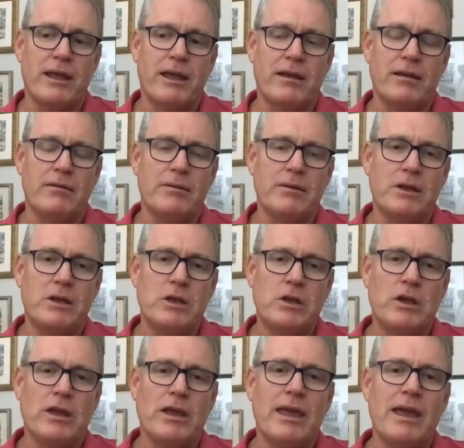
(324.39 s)
and
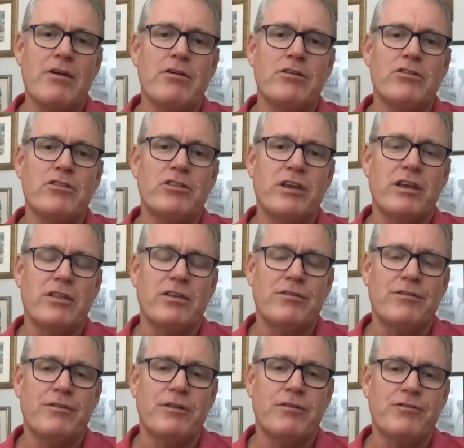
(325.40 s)
you can guarantee
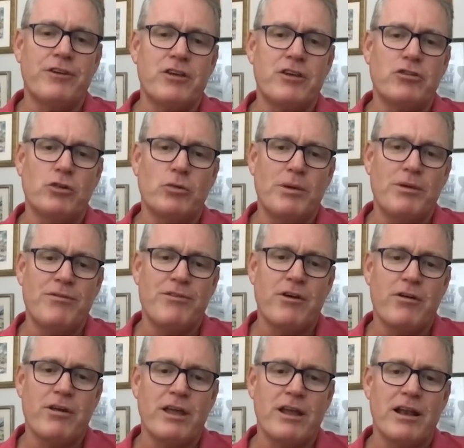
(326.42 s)
that Finch will be
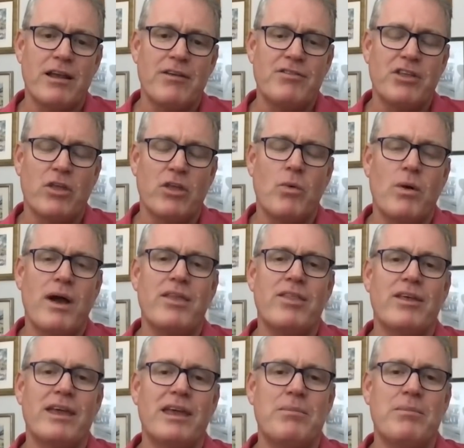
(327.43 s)
very clever the way
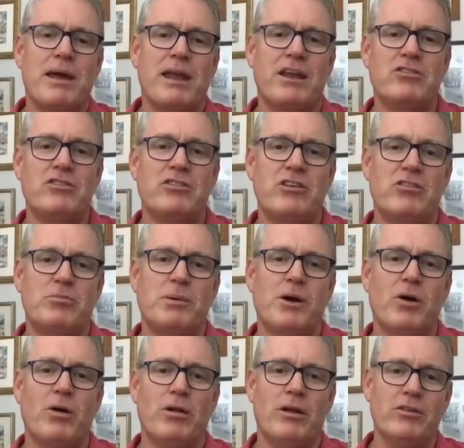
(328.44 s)
that he manages his
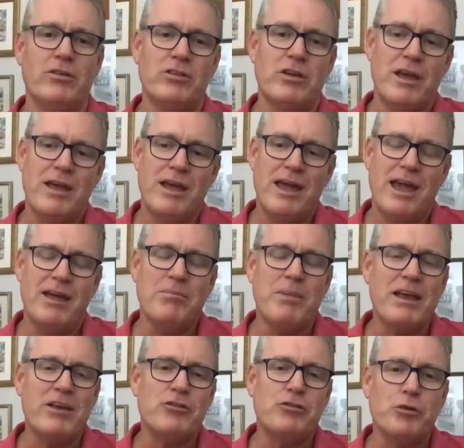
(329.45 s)
bowlers and
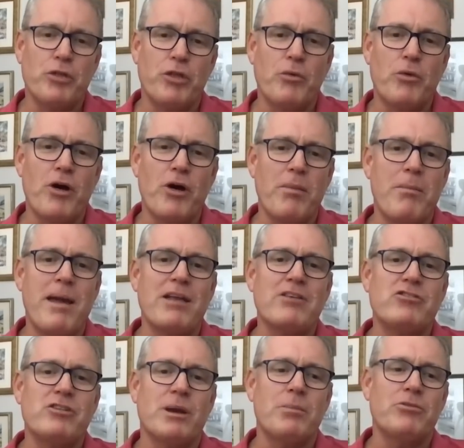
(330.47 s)
make sure the right
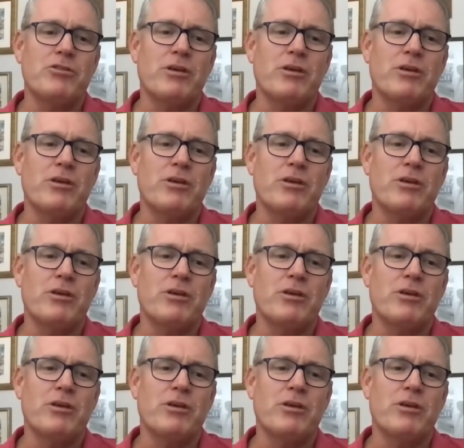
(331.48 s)
matchup.